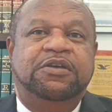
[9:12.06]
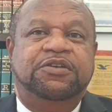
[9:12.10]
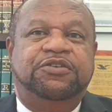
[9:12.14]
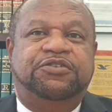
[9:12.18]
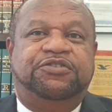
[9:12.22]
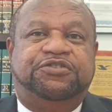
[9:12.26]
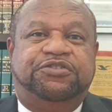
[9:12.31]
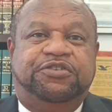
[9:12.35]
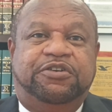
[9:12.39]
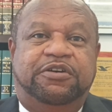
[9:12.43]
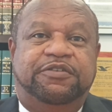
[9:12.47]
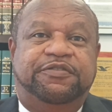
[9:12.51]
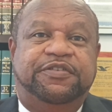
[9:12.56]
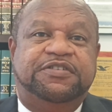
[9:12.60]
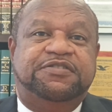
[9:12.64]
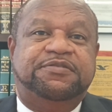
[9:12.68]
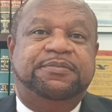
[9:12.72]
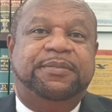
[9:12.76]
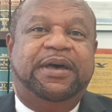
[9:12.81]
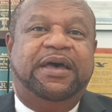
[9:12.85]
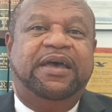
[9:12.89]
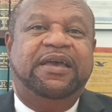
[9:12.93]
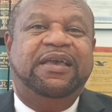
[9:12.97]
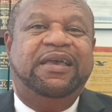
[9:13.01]
service
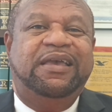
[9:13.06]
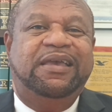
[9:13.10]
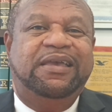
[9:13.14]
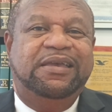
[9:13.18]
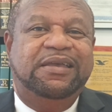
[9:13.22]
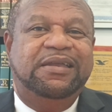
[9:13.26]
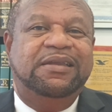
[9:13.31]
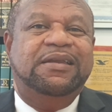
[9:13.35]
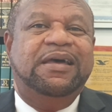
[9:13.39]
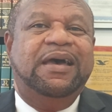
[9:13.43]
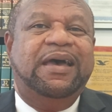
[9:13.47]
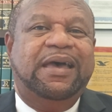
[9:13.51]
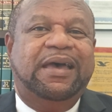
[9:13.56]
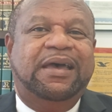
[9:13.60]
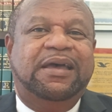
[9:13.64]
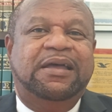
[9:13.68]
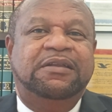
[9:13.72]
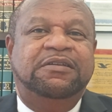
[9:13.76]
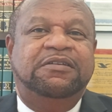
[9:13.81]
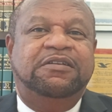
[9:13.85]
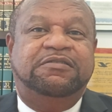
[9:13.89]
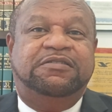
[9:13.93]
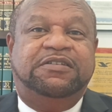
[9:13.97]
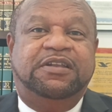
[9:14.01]
by
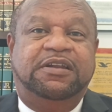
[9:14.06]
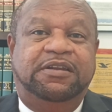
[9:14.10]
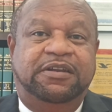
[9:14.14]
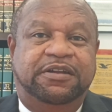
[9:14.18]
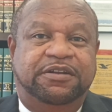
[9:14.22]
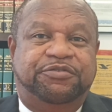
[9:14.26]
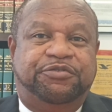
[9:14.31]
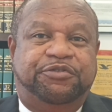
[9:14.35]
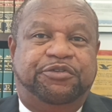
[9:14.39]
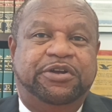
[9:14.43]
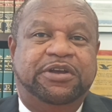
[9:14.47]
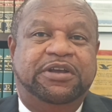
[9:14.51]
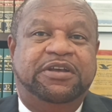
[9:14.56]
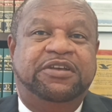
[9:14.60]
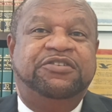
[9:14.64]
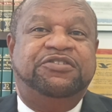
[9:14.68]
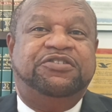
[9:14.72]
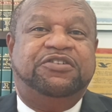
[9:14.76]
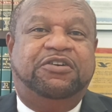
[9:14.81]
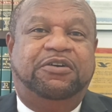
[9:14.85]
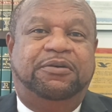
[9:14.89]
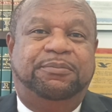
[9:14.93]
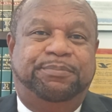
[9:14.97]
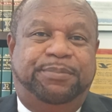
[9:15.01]
in-hand delivery is
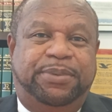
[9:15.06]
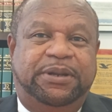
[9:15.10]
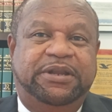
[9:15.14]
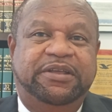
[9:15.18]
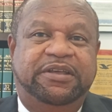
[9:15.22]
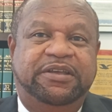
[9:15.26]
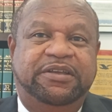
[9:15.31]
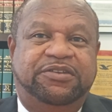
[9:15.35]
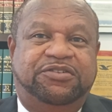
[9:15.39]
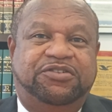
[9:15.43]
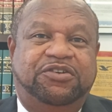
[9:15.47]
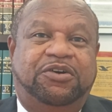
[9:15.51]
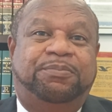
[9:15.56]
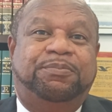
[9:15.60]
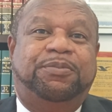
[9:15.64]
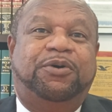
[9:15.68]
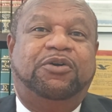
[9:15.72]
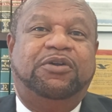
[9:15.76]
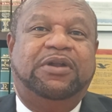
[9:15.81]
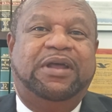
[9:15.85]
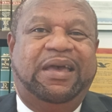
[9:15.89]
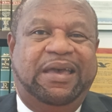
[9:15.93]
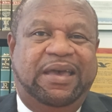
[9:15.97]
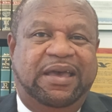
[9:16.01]
complete
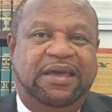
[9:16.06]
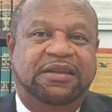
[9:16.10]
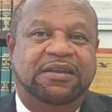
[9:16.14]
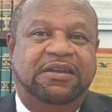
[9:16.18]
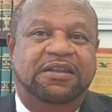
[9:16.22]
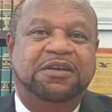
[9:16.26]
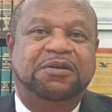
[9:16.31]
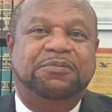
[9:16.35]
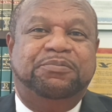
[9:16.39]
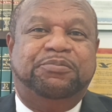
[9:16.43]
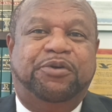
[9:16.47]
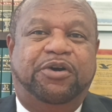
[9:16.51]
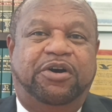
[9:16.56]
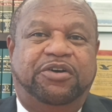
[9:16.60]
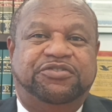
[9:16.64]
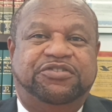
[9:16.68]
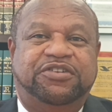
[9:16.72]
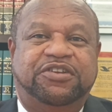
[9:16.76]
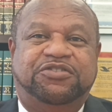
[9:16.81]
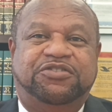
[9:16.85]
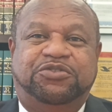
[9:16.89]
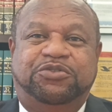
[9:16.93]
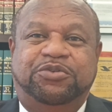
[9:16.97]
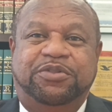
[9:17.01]
upon handing
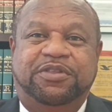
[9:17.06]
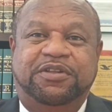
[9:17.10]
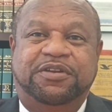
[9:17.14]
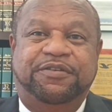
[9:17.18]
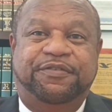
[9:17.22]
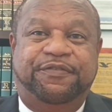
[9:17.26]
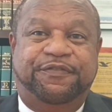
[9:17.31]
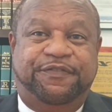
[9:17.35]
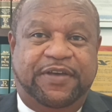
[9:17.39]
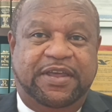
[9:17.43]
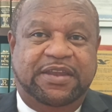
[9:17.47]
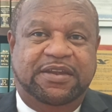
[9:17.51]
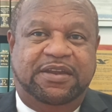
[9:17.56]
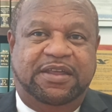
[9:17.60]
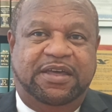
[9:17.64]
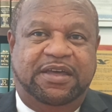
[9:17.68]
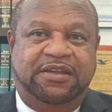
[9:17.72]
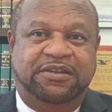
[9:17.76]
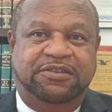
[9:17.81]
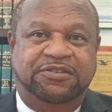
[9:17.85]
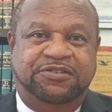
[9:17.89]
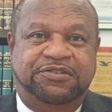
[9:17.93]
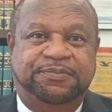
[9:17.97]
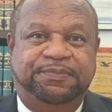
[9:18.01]
process to the
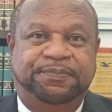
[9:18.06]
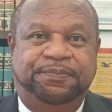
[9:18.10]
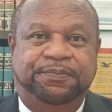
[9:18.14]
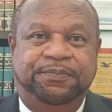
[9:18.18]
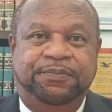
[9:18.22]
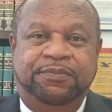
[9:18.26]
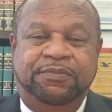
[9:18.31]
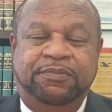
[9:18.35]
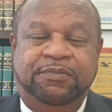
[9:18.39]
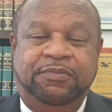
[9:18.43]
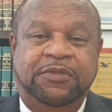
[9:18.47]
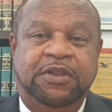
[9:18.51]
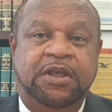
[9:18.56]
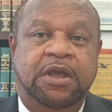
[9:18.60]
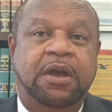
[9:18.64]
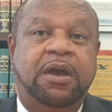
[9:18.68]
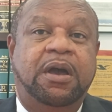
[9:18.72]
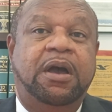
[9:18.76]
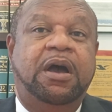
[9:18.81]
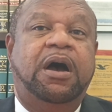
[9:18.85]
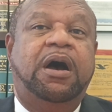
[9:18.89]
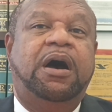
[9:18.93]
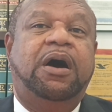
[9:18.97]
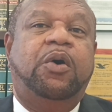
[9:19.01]
defendant.
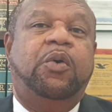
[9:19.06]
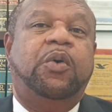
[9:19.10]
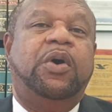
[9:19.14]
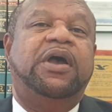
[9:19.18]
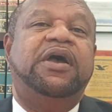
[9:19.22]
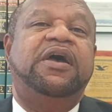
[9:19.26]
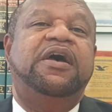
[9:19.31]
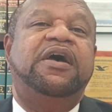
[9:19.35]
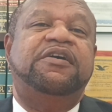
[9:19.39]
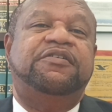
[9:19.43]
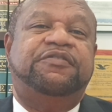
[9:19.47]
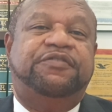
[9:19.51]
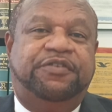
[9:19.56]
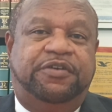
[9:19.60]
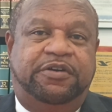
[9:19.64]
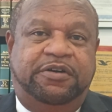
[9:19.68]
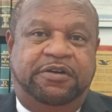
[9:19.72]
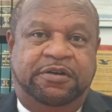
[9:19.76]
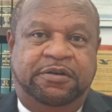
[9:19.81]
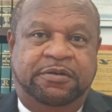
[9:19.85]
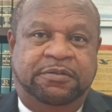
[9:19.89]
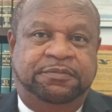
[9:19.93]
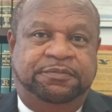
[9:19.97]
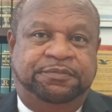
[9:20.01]

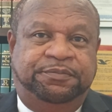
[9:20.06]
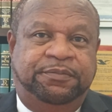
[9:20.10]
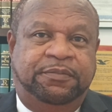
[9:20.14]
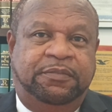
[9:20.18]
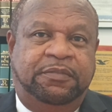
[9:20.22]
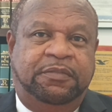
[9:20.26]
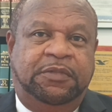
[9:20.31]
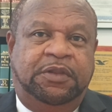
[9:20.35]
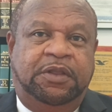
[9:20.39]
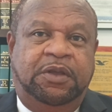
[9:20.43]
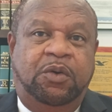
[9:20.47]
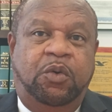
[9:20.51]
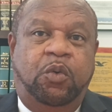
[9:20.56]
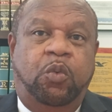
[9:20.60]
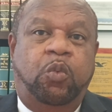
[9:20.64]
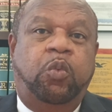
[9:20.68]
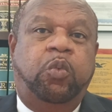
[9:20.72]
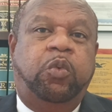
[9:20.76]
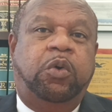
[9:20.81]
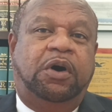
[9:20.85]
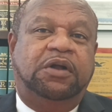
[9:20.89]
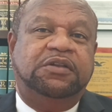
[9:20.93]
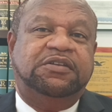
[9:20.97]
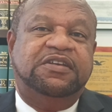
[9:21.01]
However,
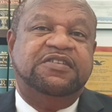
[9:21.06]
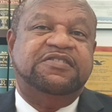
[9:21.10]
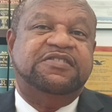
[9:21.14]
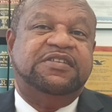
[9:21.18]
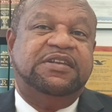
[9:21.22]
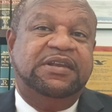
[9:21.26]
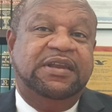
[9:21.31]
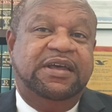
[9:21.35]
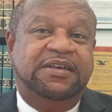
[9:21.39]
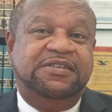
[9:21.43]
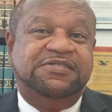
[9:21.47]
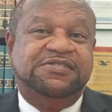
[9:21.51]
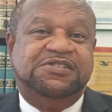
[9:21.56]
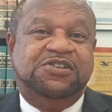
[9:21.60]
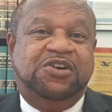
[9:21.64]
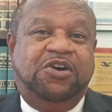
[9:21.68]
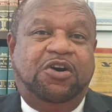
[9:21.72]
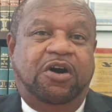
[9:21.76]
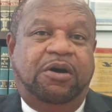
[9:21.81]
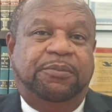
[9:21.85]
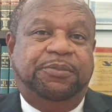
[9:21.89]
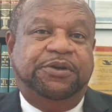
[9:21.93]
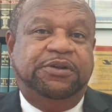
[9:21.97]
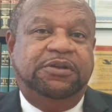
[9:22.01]
what is less
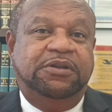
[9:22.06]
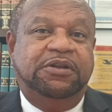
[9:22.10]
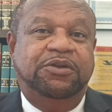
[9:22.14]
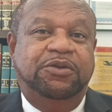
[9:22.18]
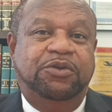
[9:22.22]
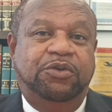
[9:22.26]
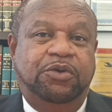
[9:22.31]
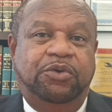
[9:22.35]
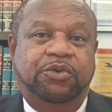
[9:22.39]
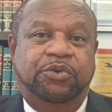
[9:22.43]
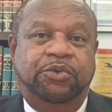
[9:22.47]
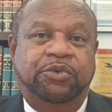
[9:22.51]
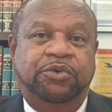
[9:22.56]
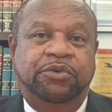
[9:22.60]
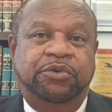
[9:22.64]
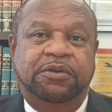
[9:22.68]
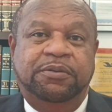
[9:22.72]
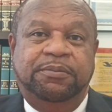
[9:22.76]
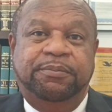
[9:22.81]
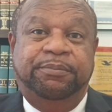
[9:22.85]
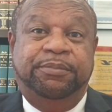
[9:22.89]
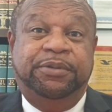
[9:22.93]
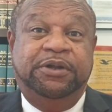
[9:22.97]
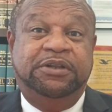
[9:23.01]
commonly known,
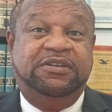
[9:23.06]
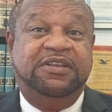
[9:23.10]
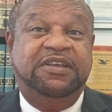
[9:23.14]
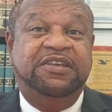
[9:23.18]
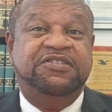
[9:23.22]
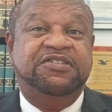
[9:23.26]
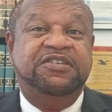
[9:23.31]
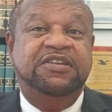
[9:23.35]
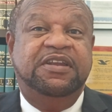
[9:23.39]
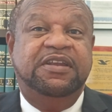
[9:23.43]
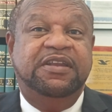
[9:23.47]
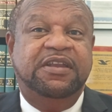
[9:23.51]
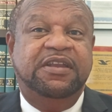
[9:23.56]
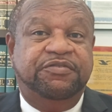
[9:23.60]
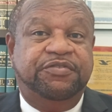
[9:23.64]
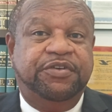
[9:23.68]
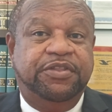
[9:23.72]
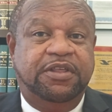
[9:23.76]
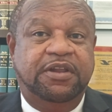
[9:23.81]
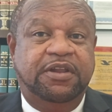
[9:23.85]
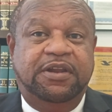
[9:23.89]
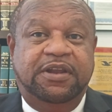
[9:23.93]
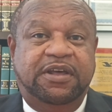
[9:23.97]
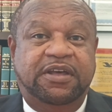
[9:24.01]
but is
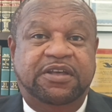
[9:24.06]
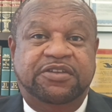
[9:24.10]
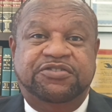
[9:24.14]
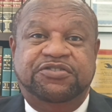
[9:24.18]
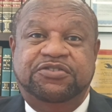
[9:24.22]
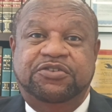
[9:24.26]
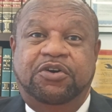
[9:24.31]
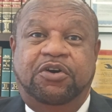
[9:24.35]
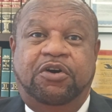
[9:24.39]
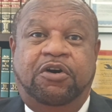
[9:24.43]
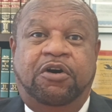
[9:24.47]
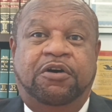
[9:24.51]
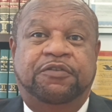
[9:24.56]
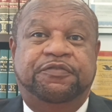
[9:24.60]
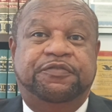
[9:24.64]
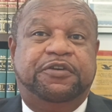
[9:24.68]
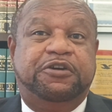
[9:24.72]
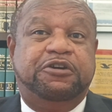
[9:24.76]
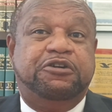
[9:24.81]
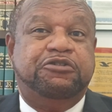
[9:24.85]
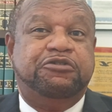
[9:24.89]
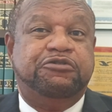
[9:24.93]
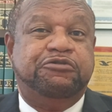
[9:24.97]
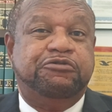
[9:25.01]
nevertheless of
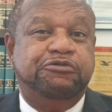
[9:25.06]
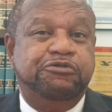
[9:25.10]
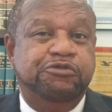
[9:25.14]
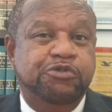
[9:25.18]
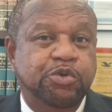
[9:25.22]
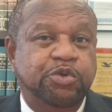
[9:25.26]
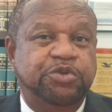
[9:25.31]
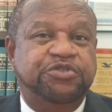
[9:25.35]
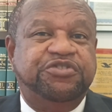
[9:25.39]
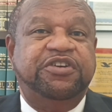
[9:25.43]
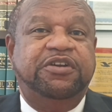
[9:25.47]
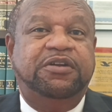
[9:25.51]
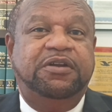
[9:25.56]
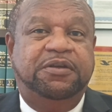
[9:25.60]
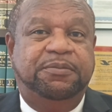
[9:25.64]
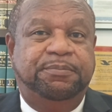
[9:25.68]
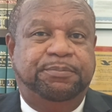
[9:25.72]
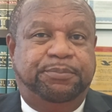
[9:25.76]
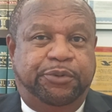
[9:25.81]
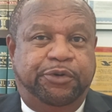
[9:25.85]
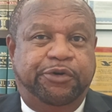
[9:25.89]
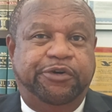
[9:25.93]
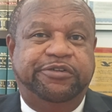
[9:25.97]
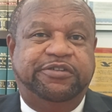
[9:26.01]
crucial
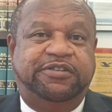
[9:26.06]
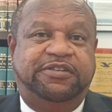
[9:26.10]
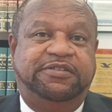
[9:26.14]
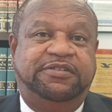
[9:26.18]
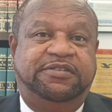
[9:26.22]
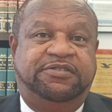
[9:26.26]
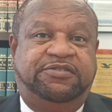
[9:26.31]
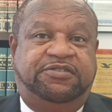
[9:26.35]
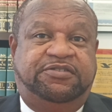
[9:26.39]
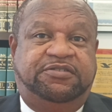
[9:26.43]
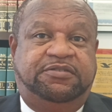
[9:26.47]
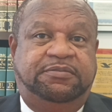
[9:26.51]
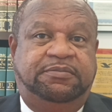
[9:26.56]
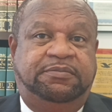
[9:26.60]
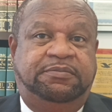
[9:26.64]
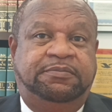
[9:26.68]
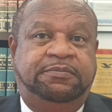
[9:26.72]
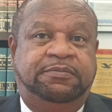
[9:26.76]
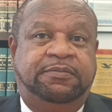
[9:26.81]
importance,